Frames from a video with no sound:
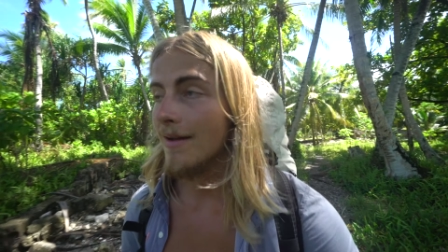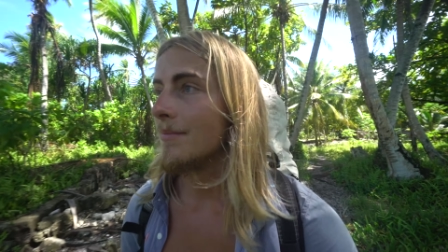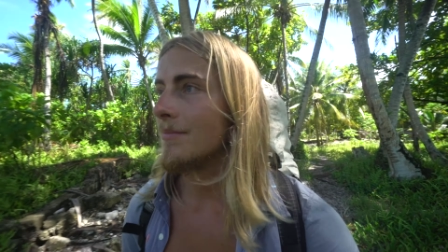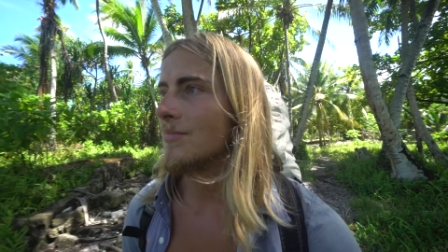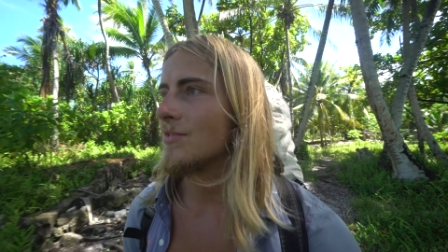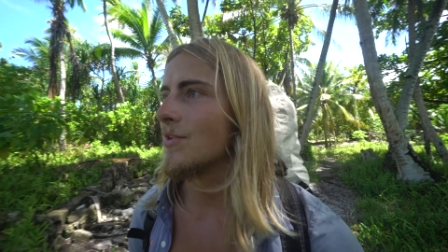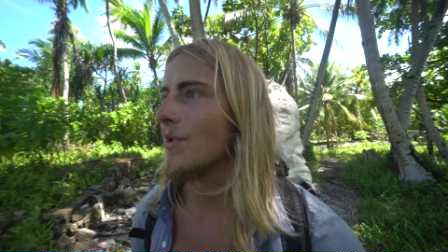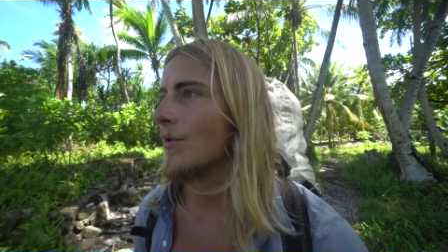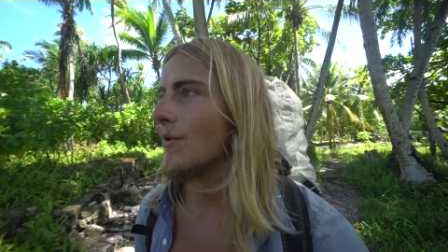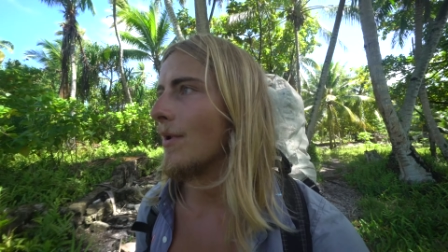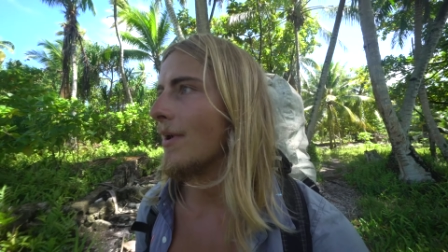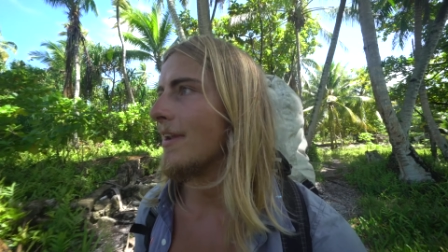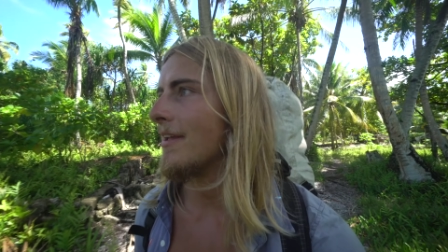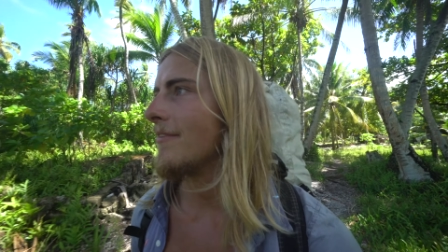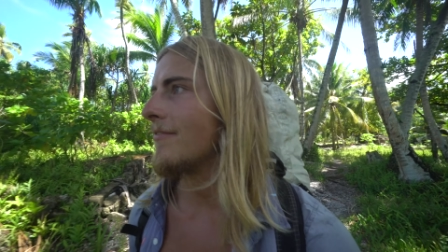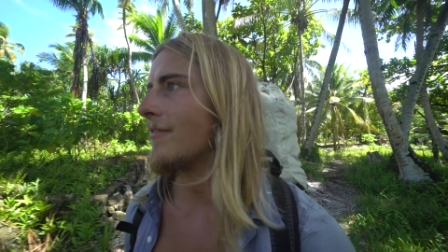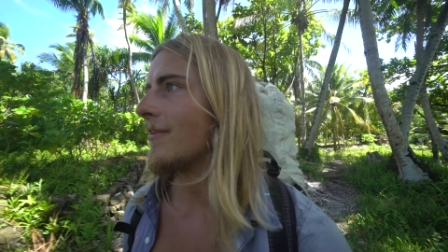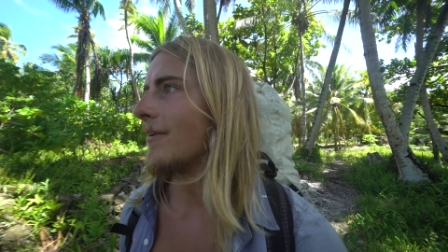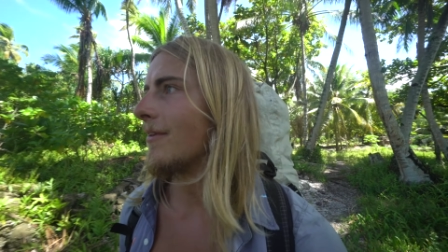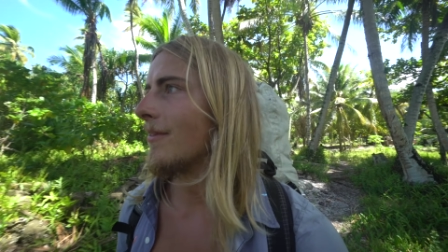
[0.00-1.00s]
I'm so ready
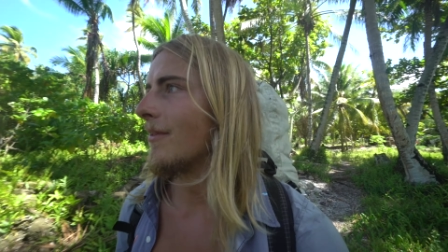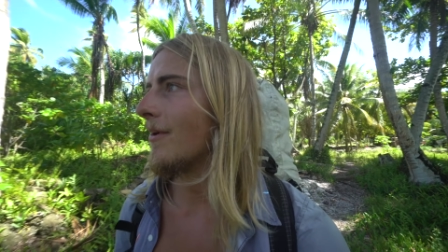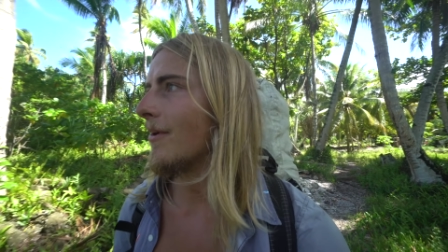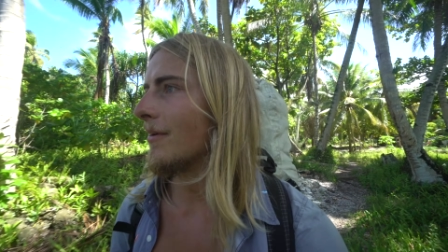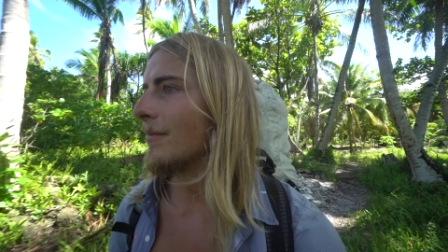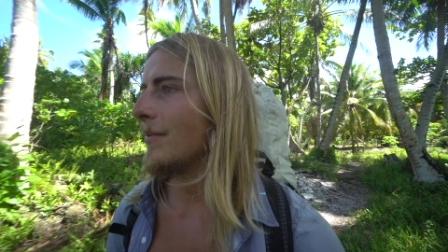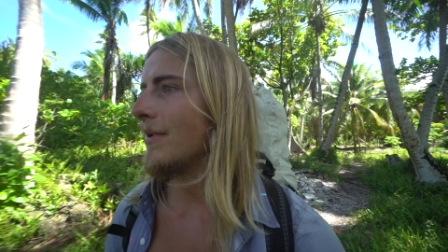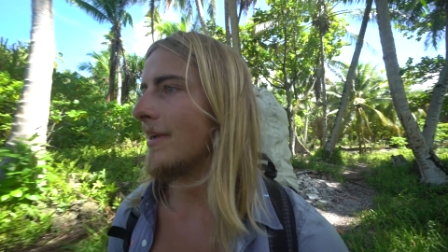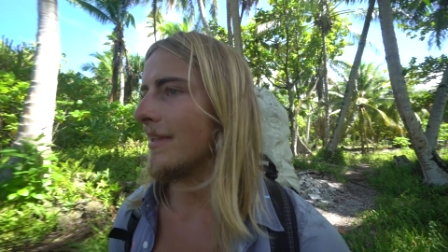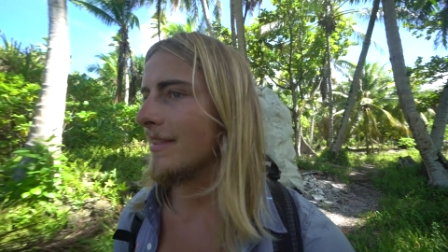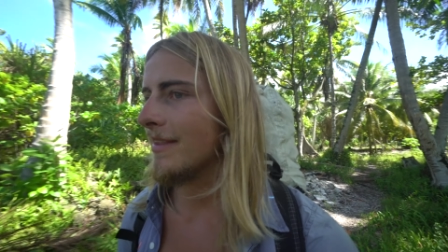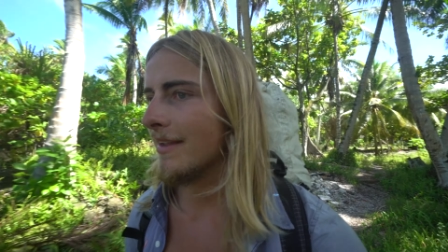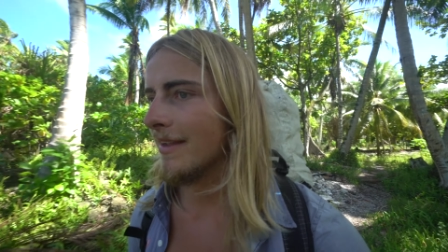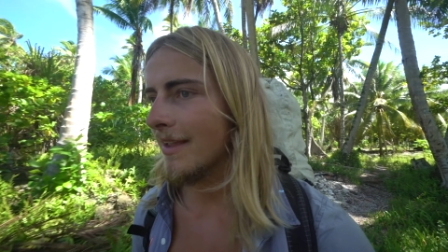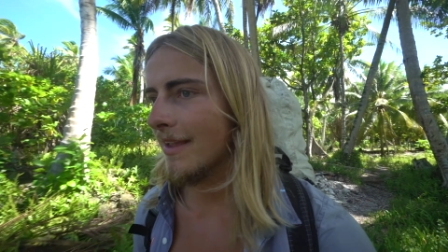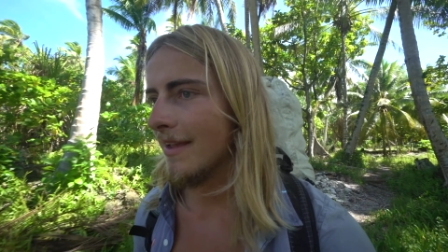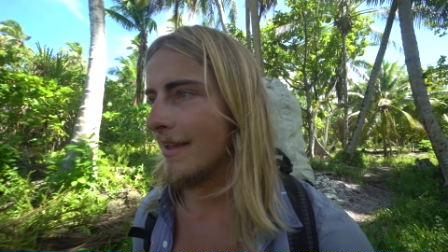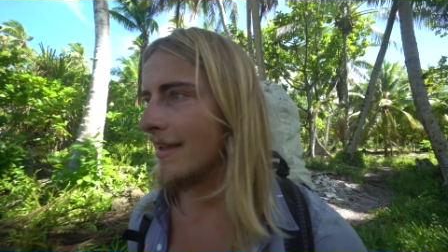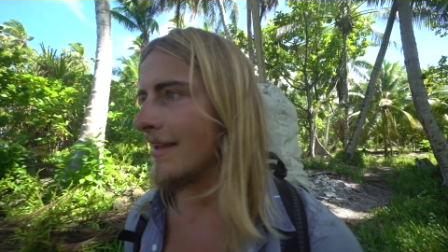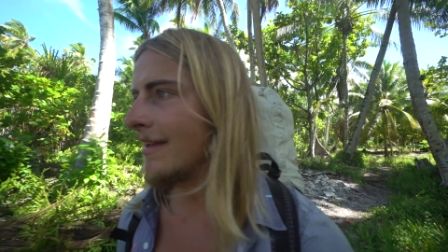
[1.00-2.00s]
for a long picnic.
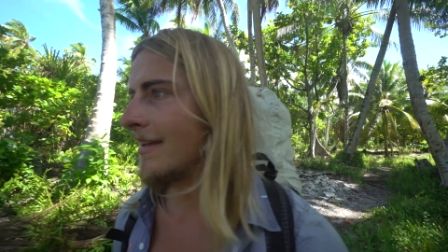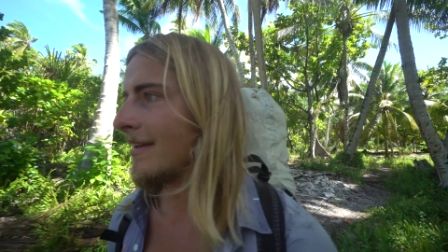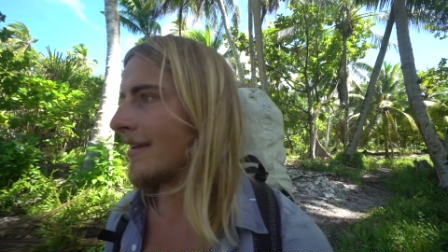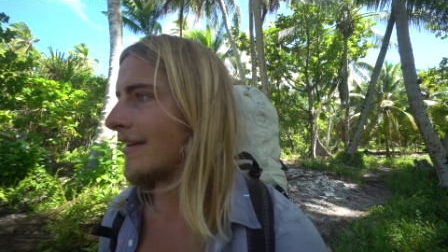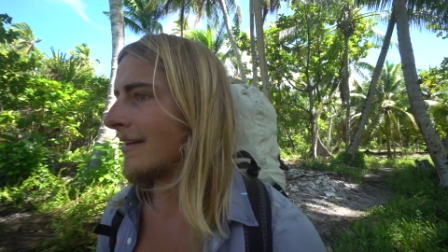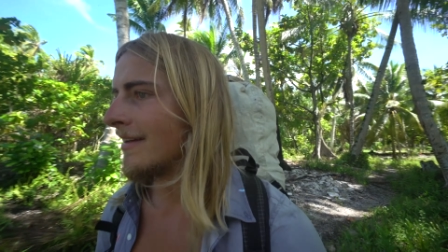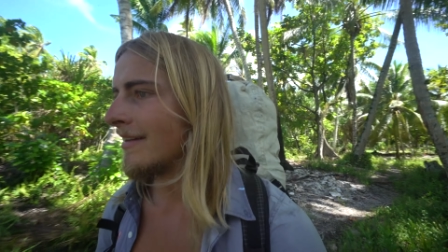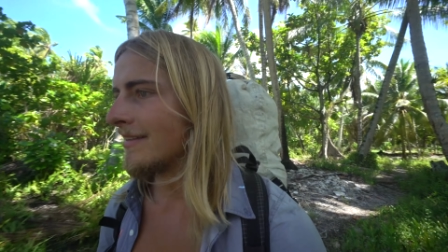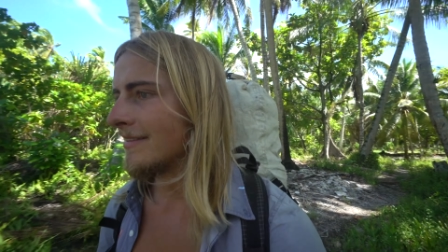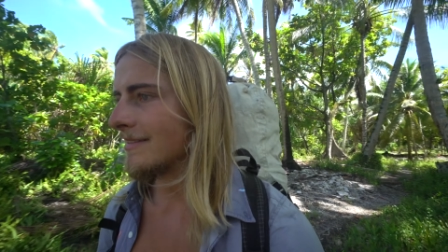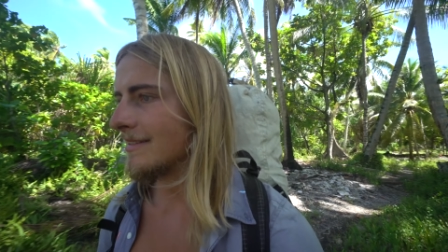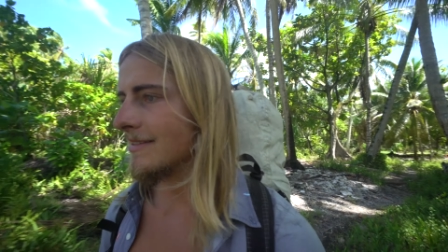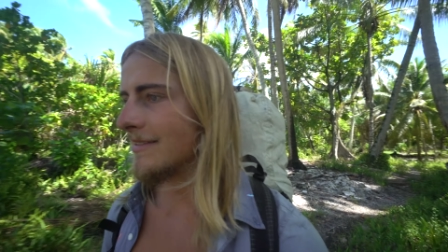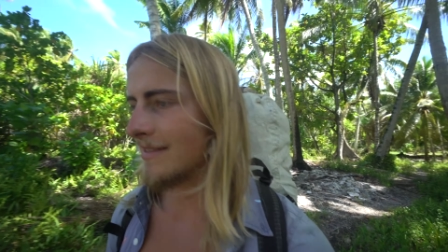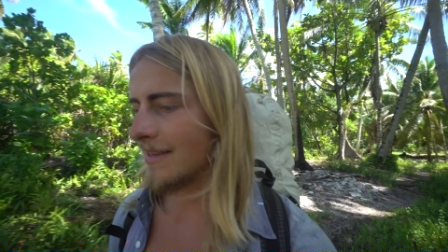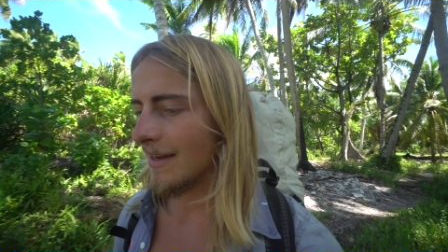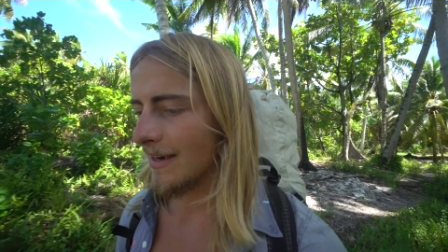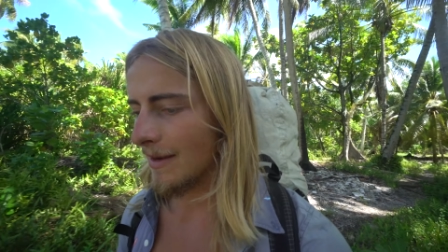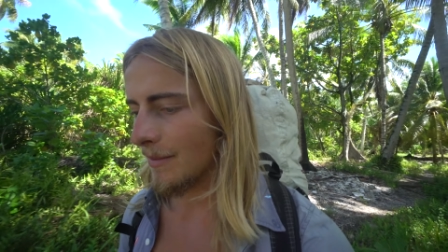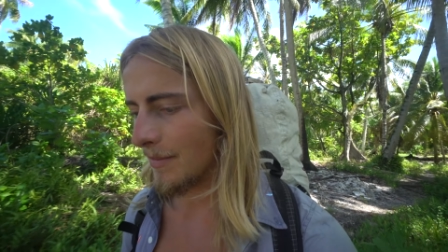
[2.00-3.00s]
This
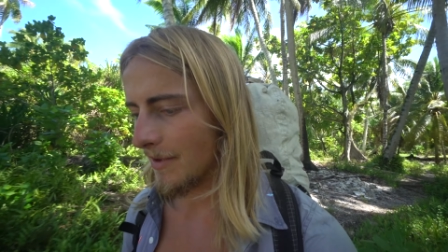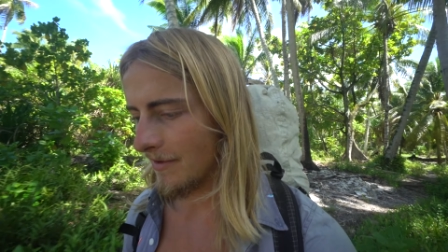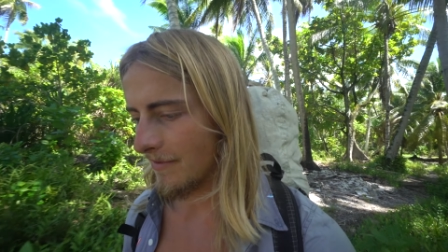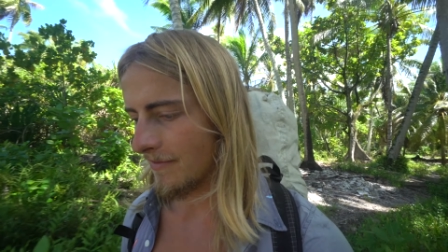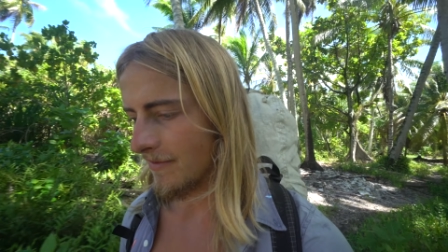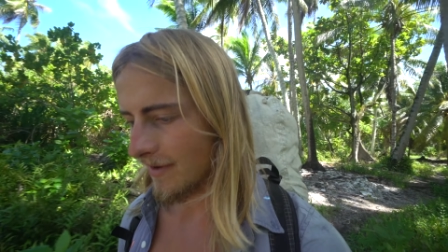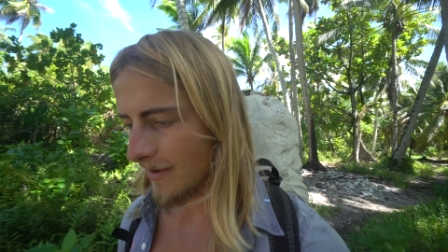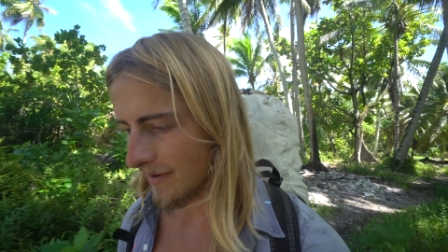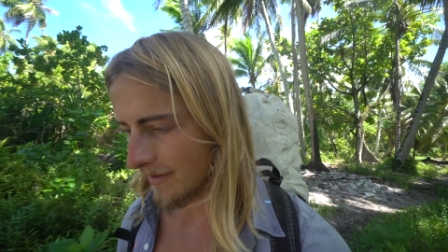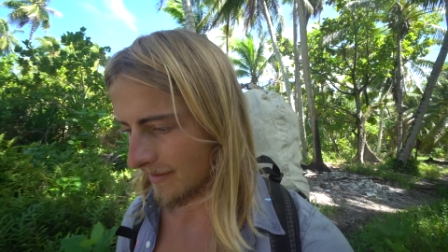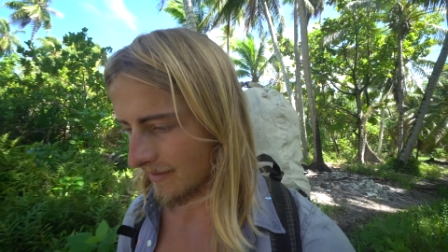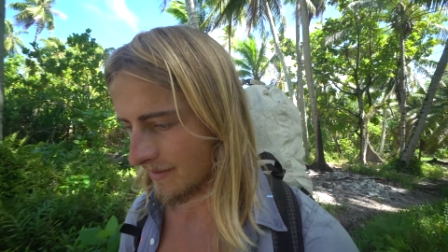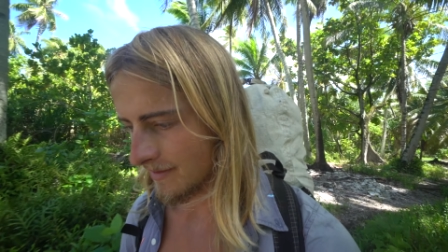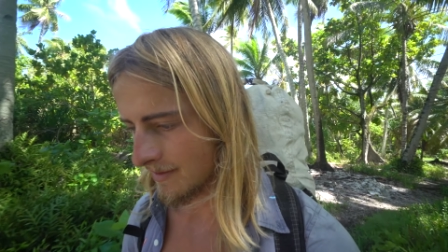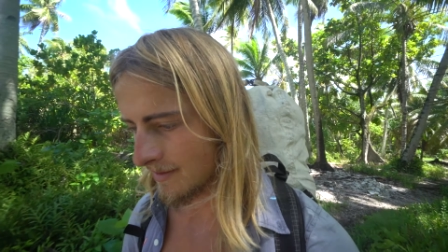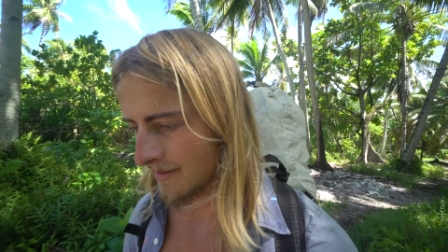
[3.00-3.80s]
is gonna be fun.